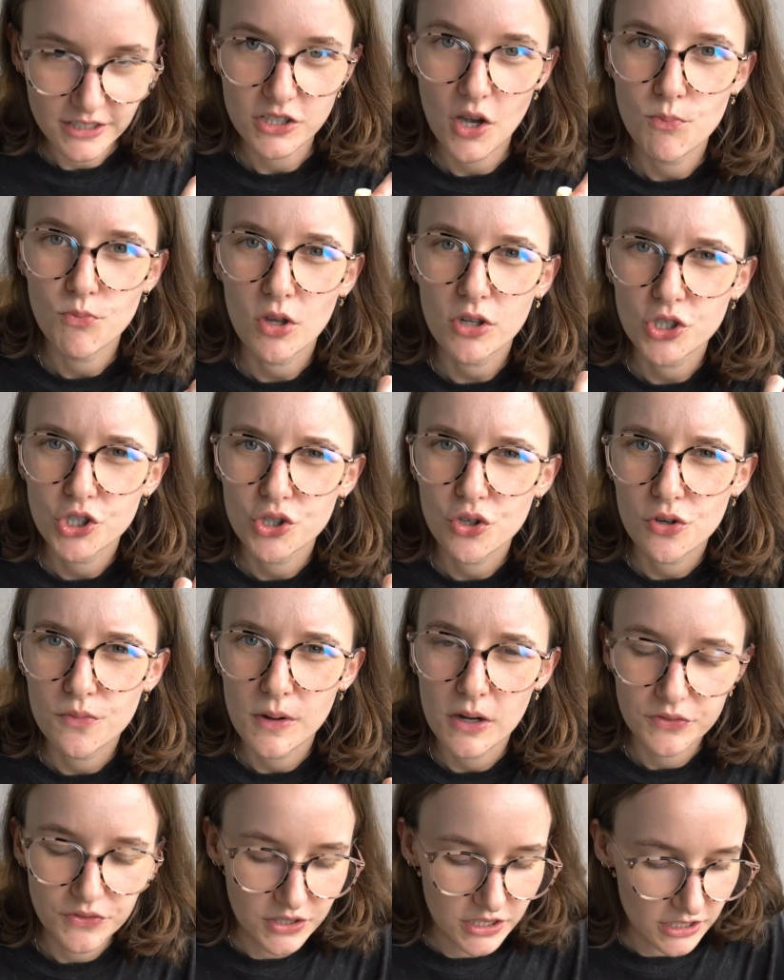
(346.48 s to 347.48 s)
so I'm not sure
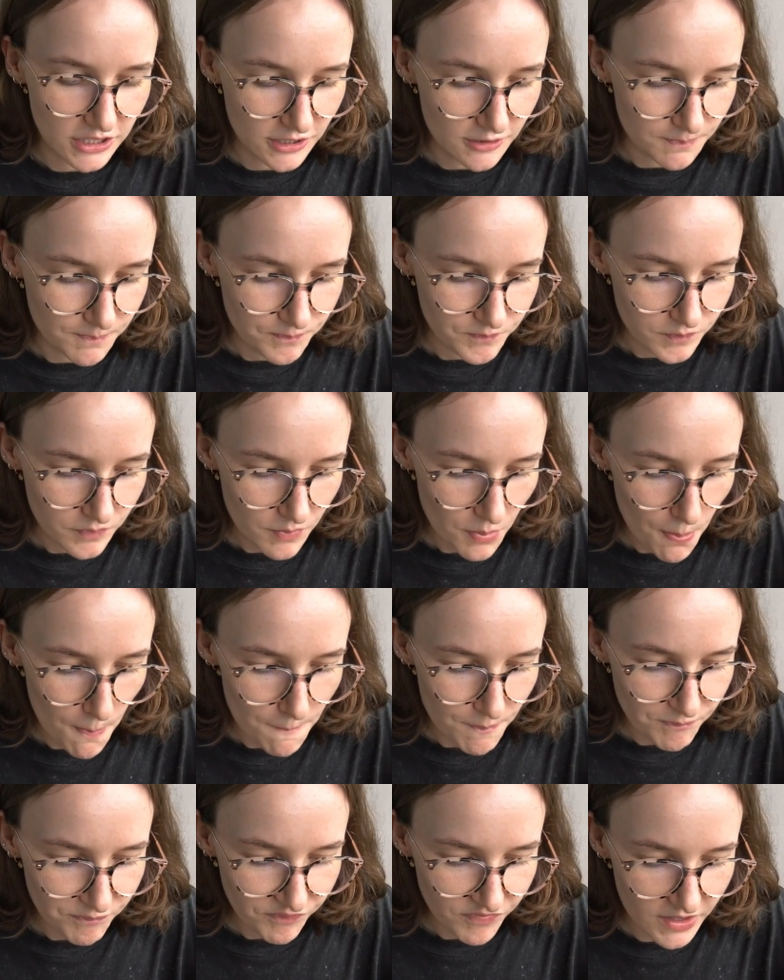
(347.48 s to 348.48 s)
about these.
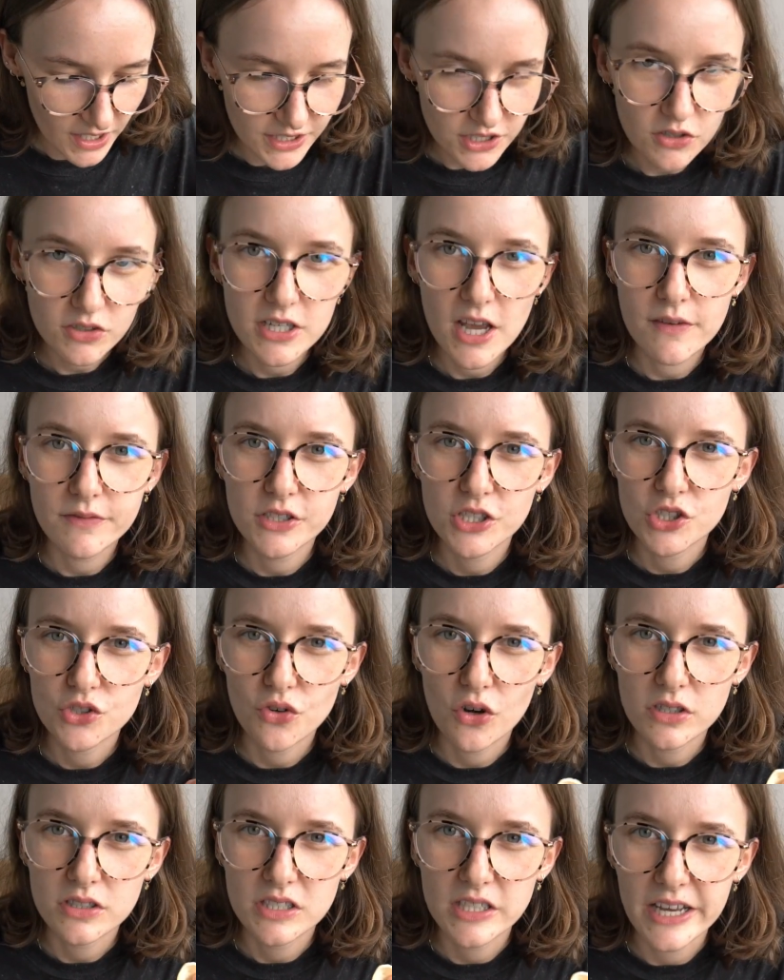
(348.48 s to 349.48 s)
They don't have a
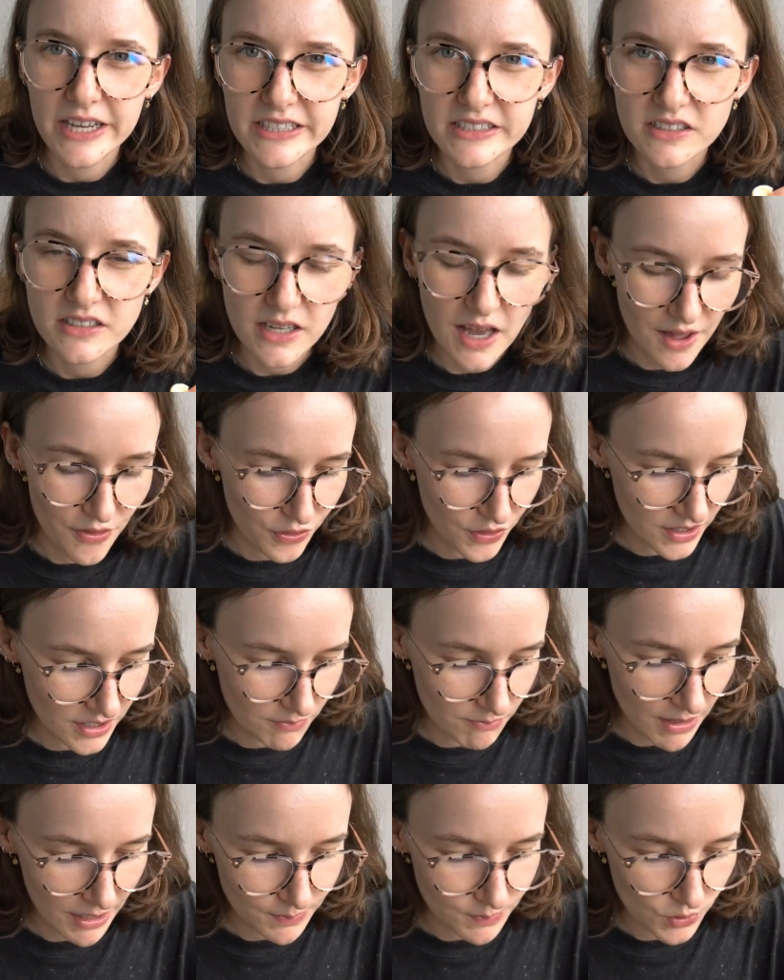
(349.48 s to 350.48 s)
strong taste. I think
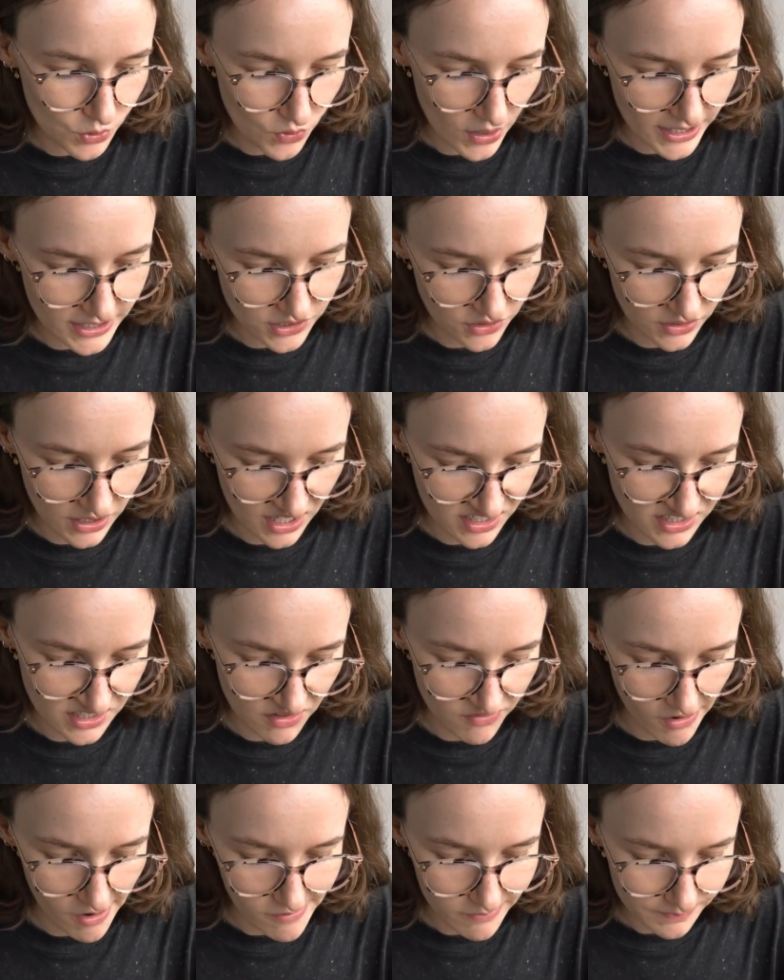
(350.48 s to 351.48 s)
it might be rice or
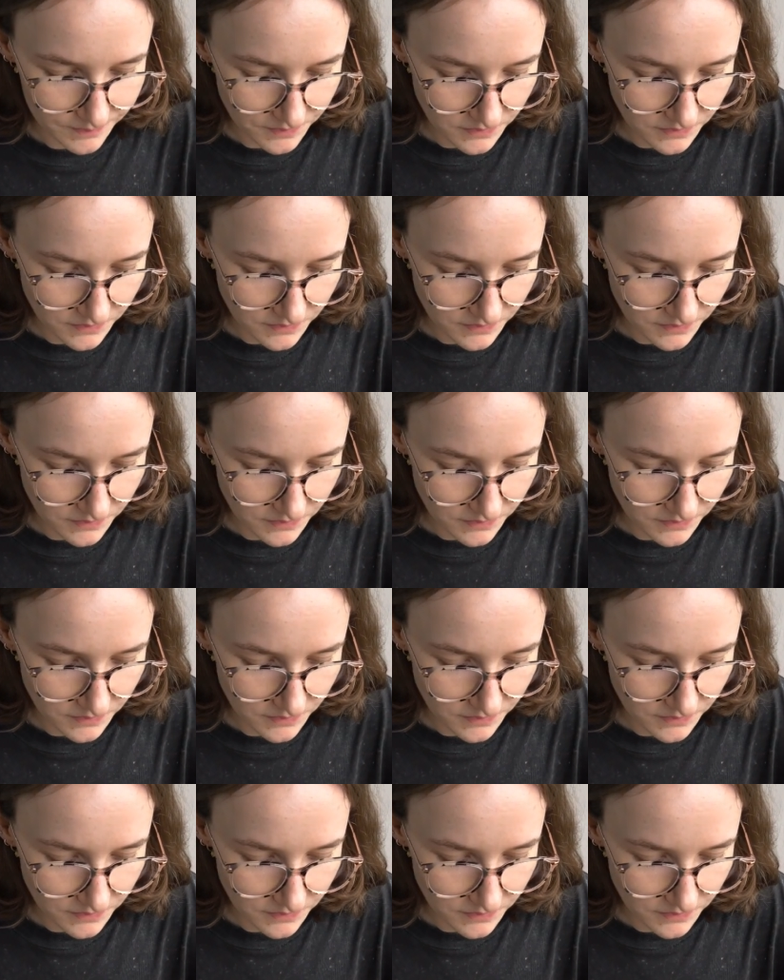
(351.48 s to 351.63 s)
cassava.